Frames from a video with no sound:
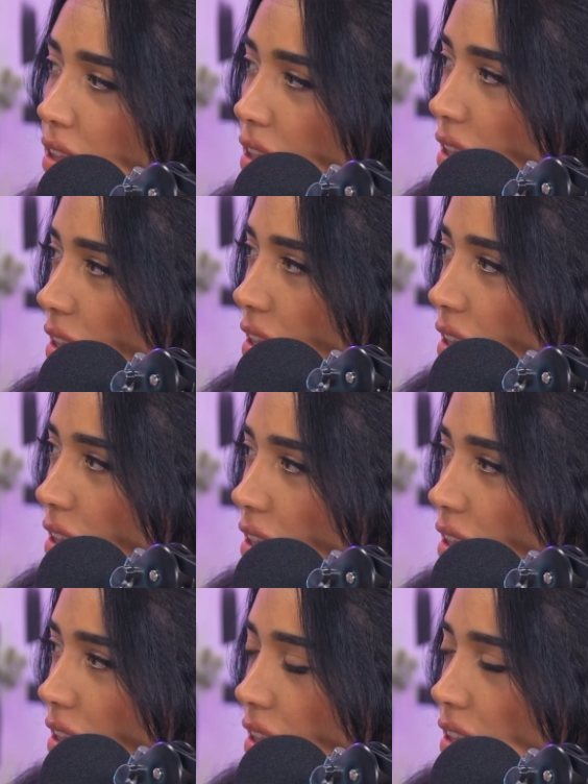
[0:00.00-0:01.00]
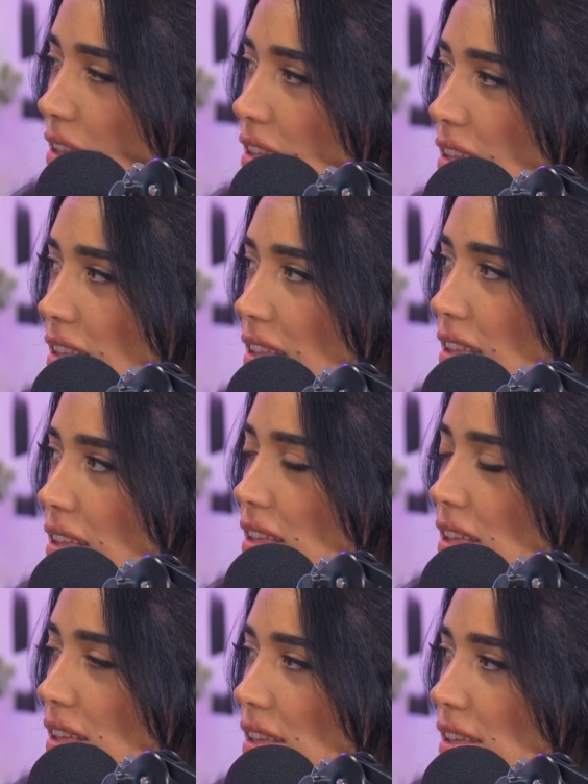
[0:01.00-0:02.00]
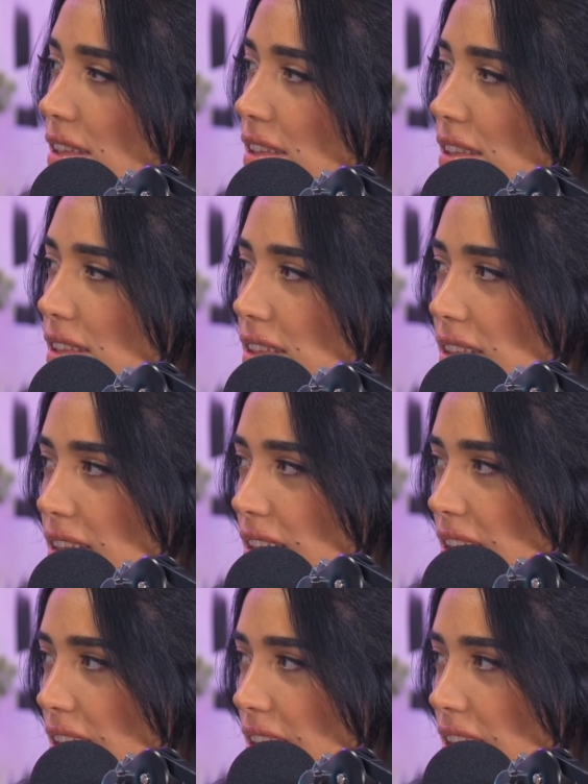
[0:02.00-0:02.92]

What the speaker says: The person shown says nothing.